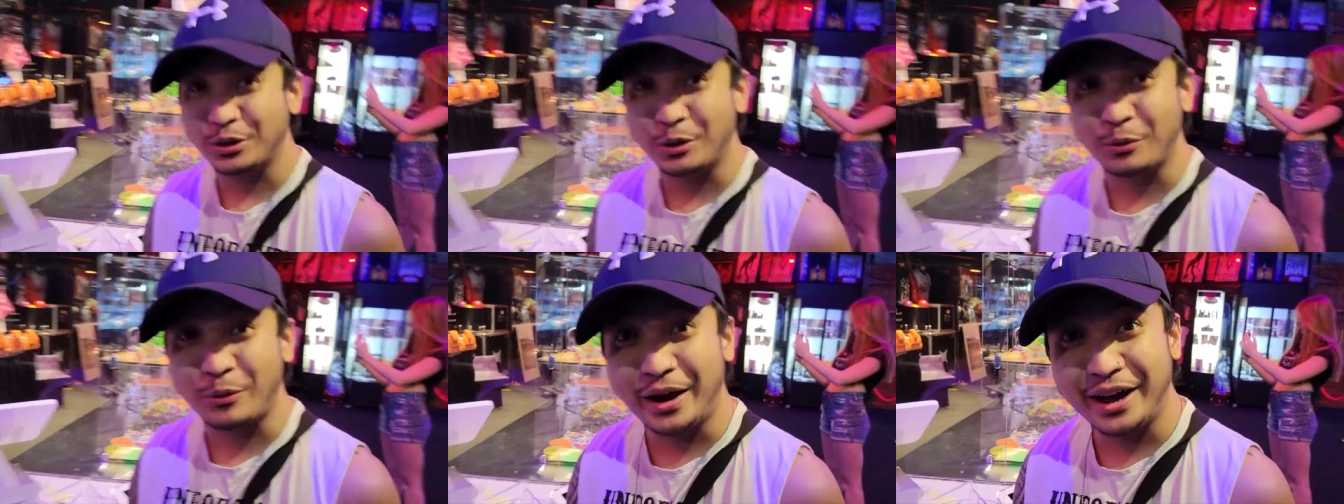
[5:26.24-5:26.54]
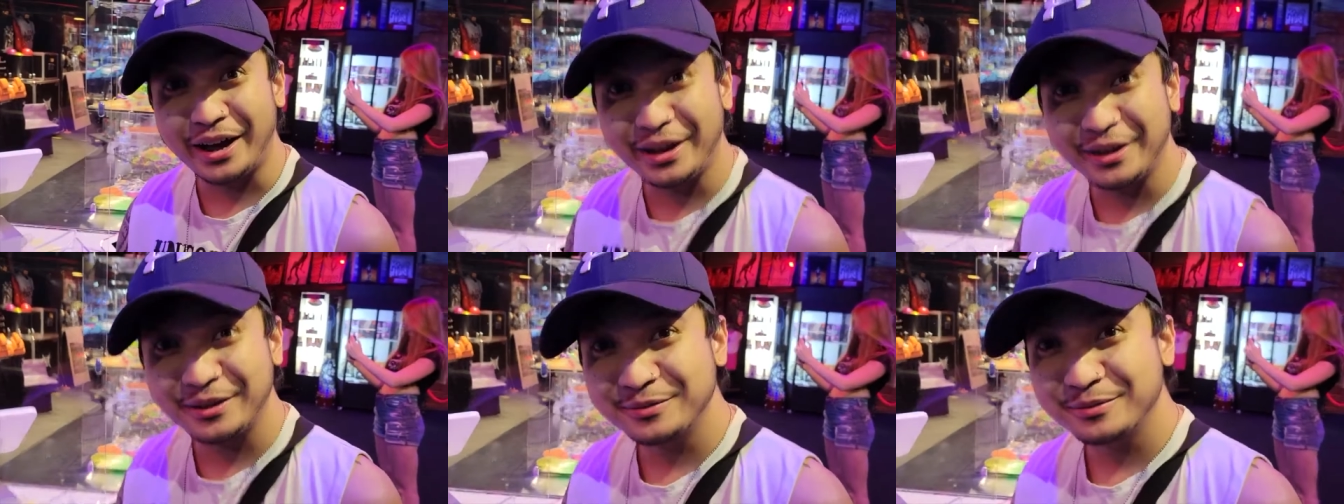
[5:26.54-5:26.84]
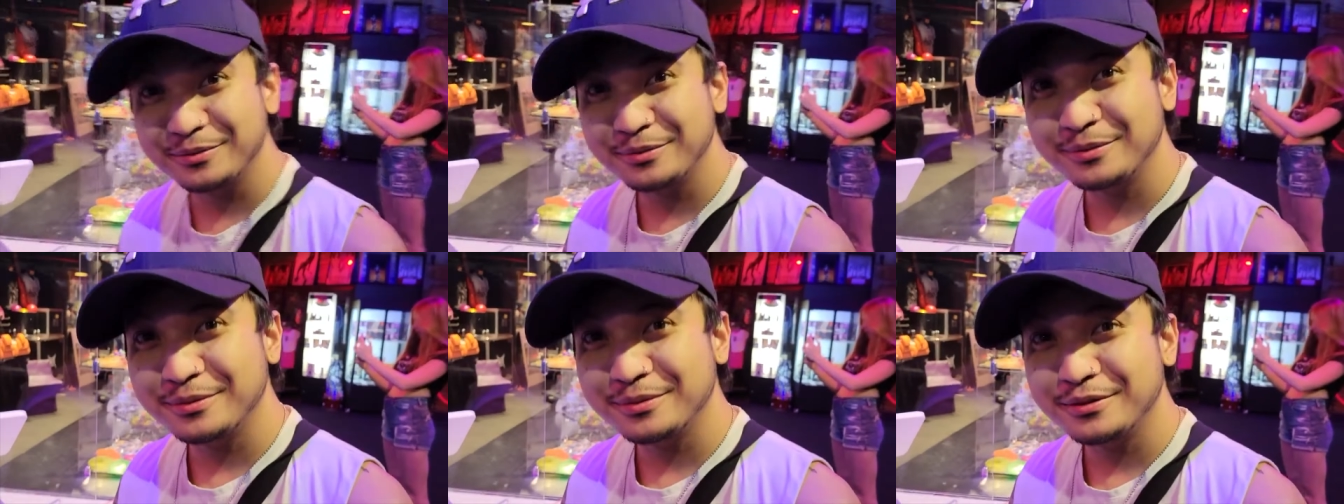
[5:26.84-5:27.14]
You know why? Why?
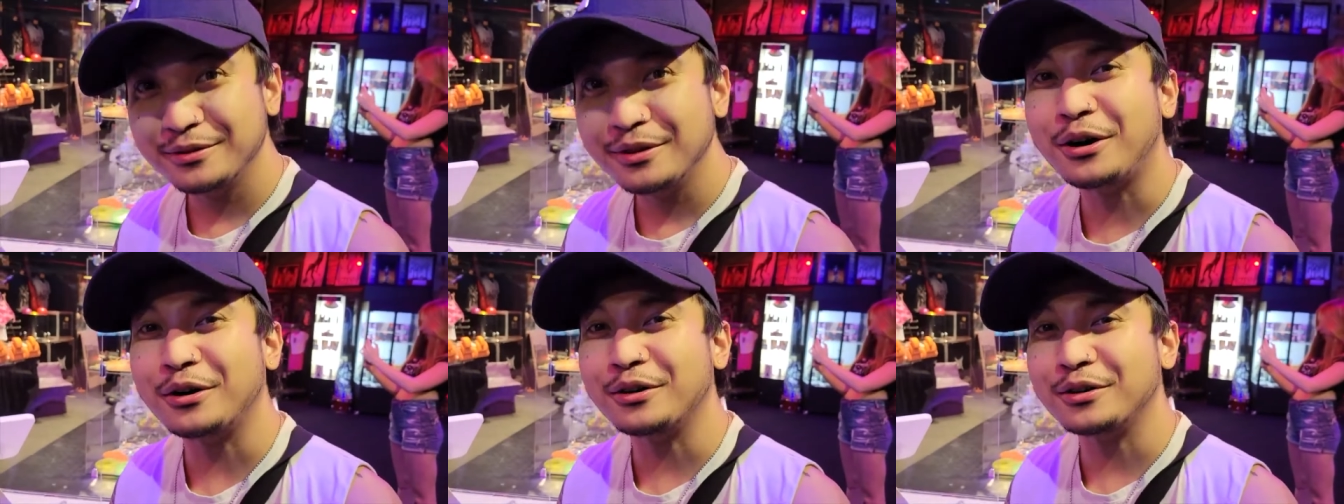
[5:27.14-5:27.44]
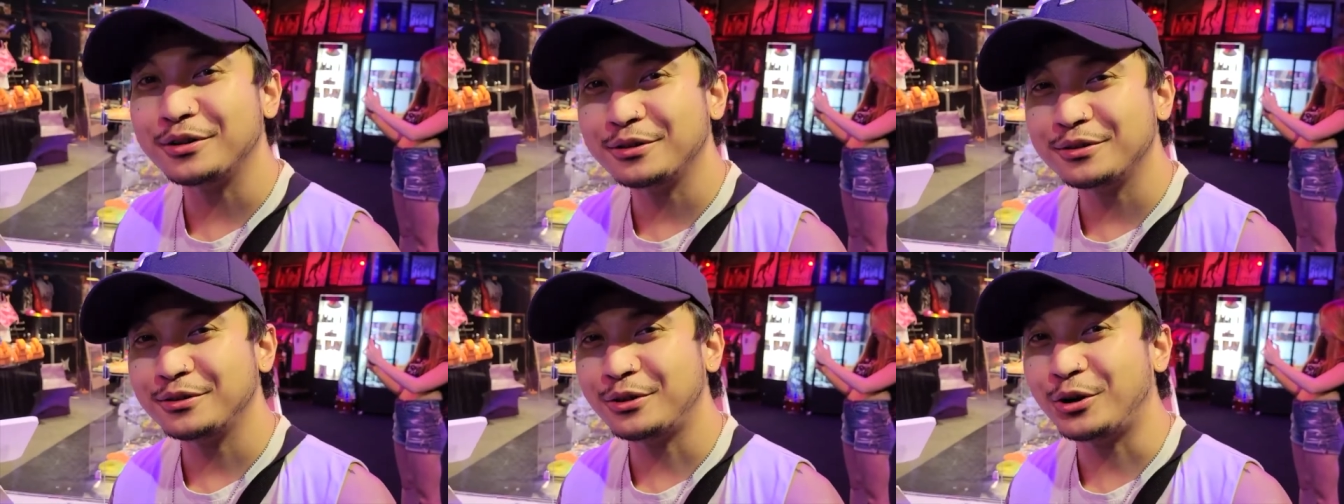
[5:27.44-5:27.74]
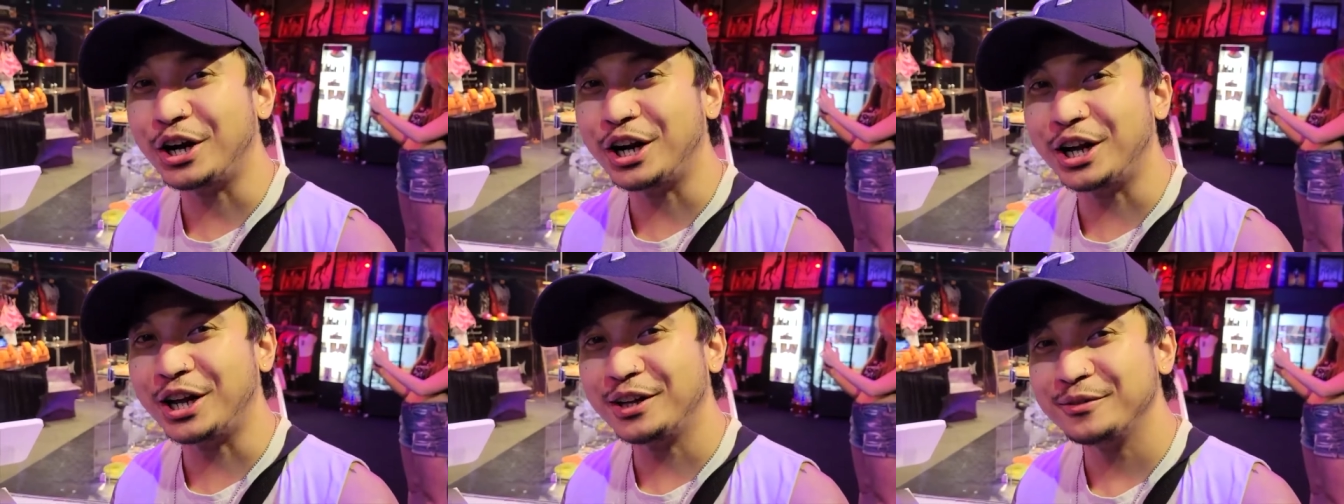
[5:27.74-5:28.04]
Oh,
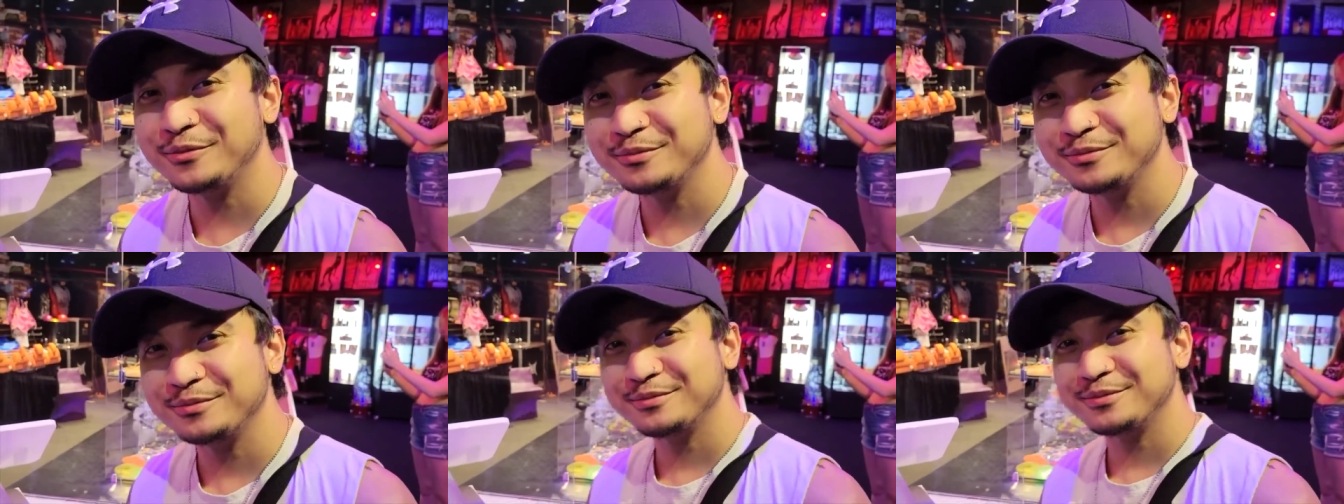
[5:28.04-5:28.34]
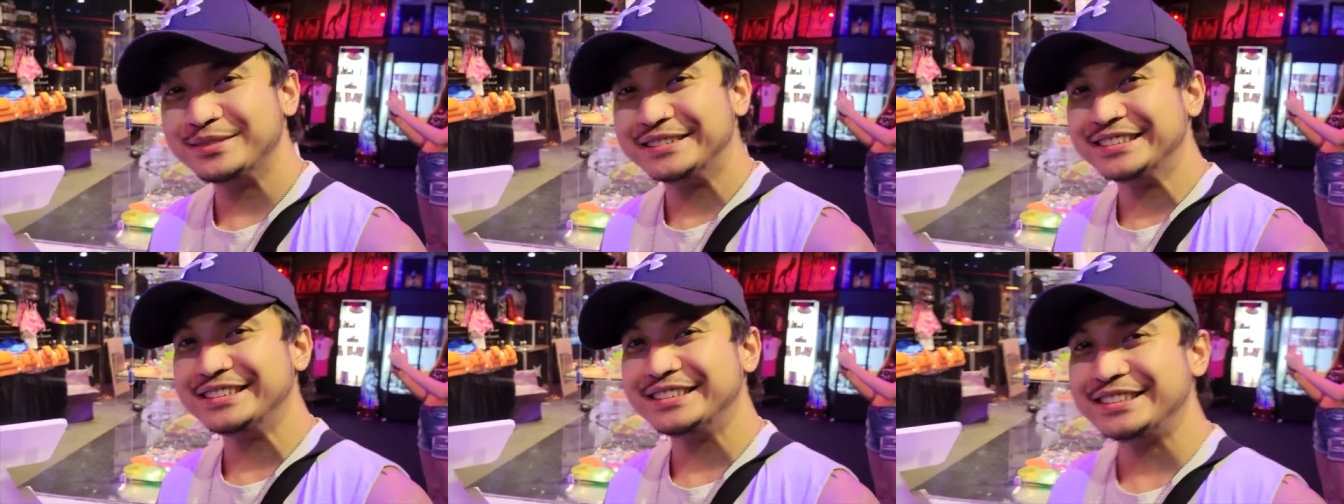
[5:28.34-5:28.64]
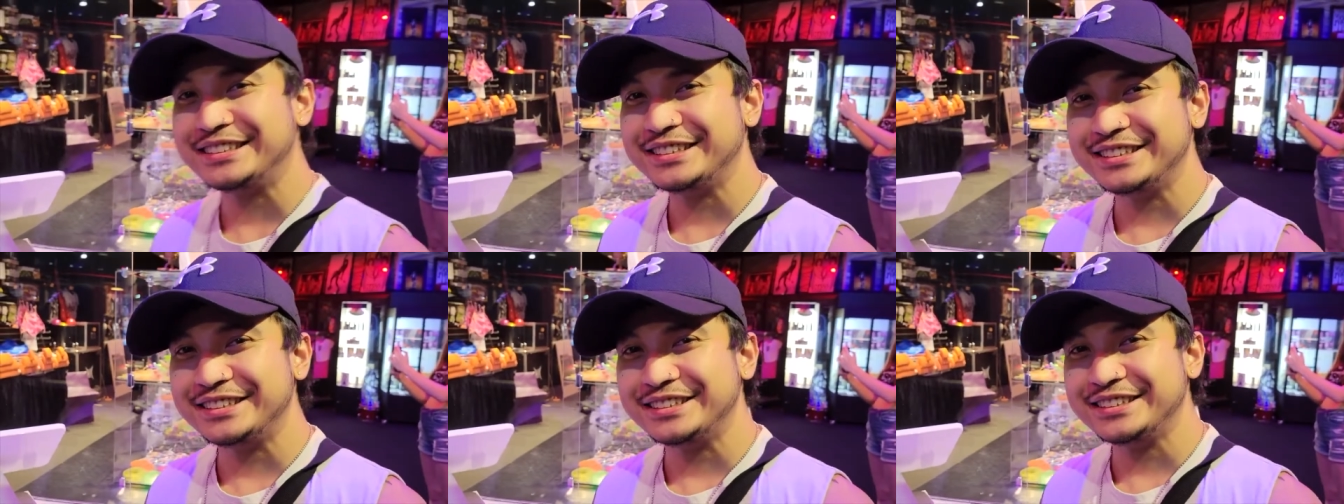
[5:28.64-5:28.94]
horny. It's
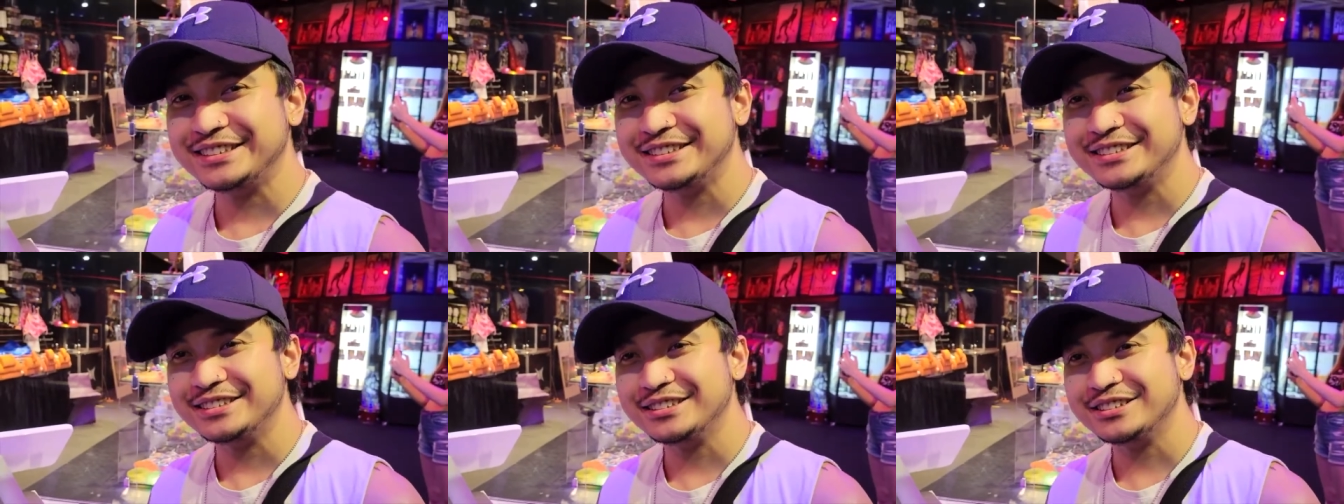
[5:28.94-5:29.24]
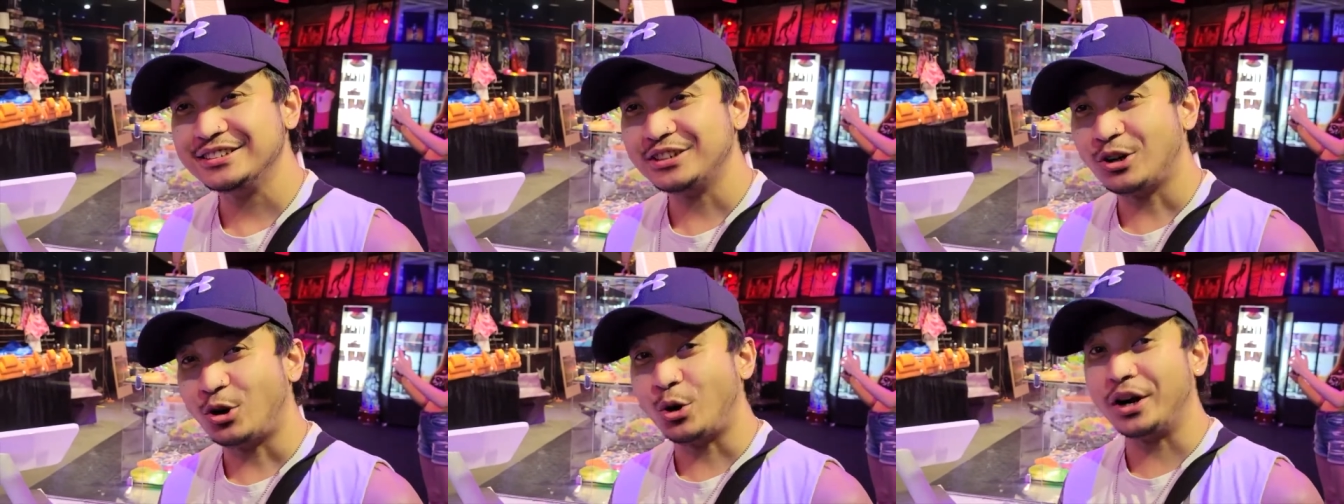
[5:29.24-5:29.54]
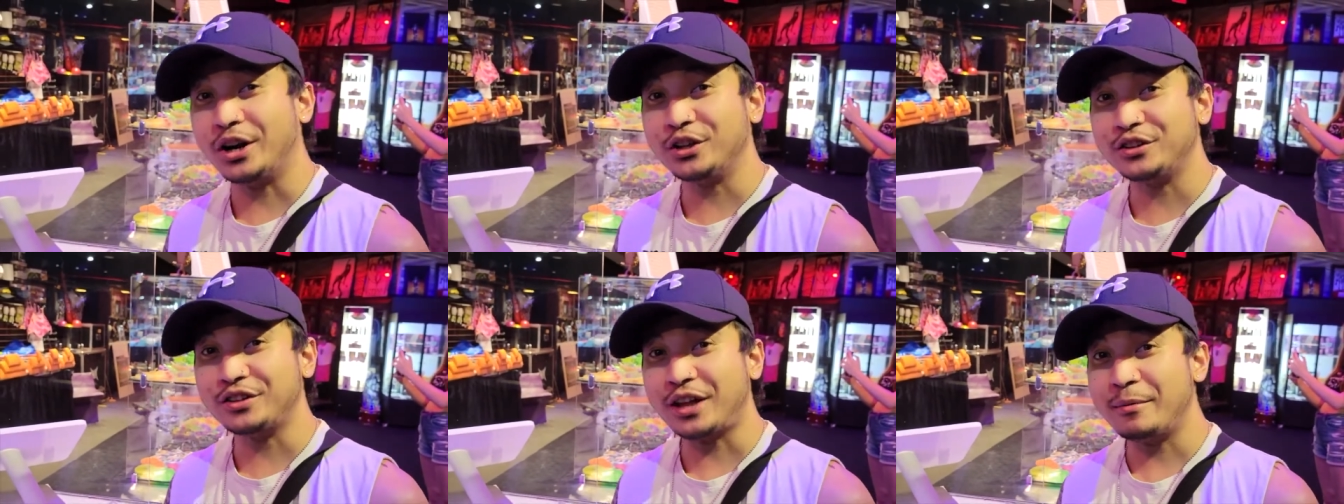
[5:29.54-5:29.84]
cyber horny
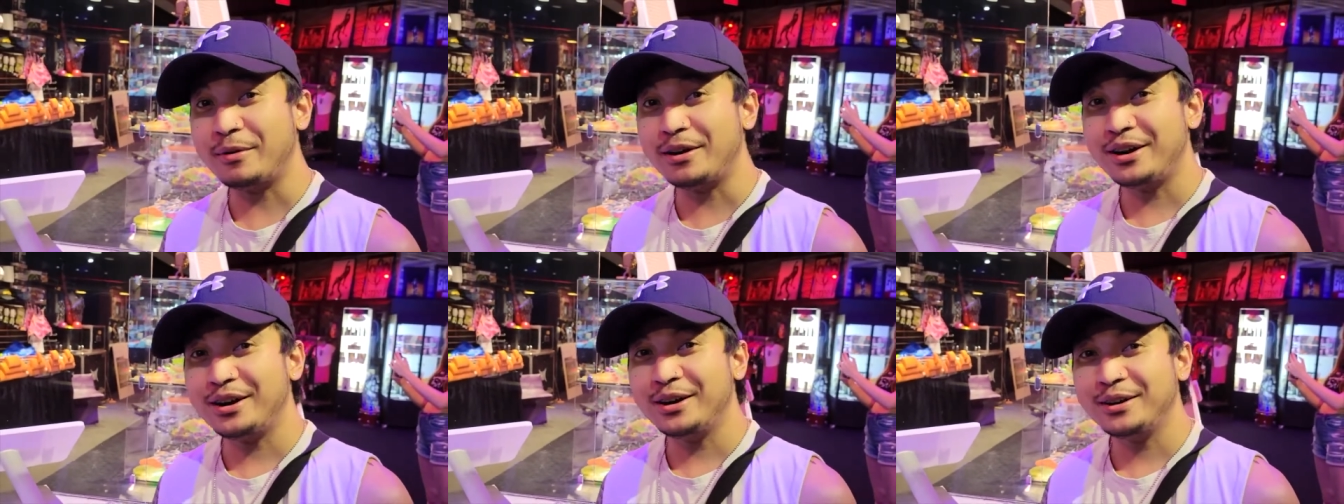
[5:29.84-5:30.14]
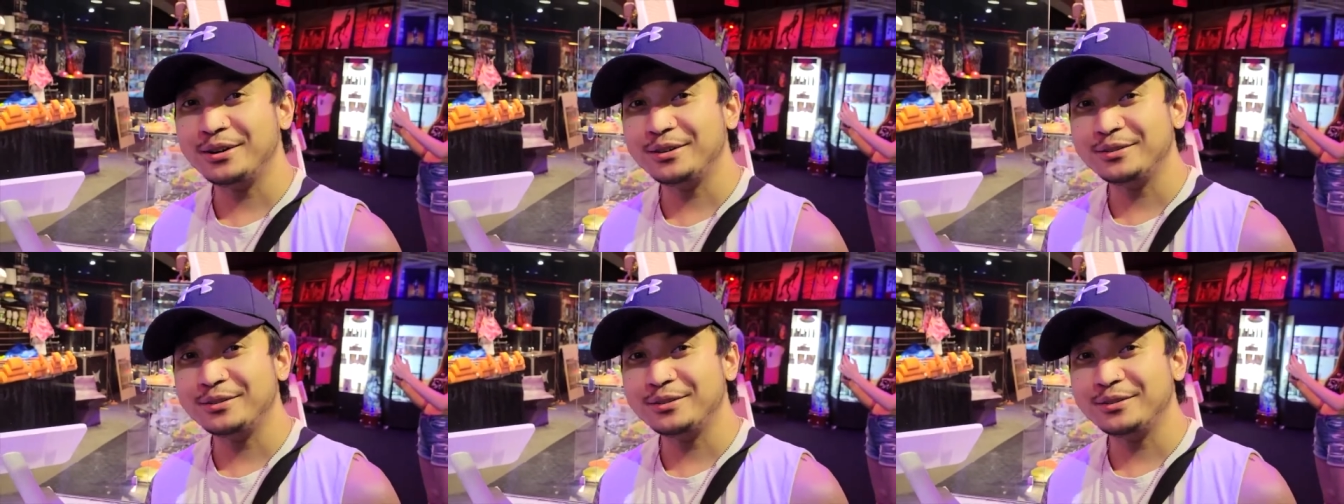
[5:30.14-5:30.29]
Horny cyber?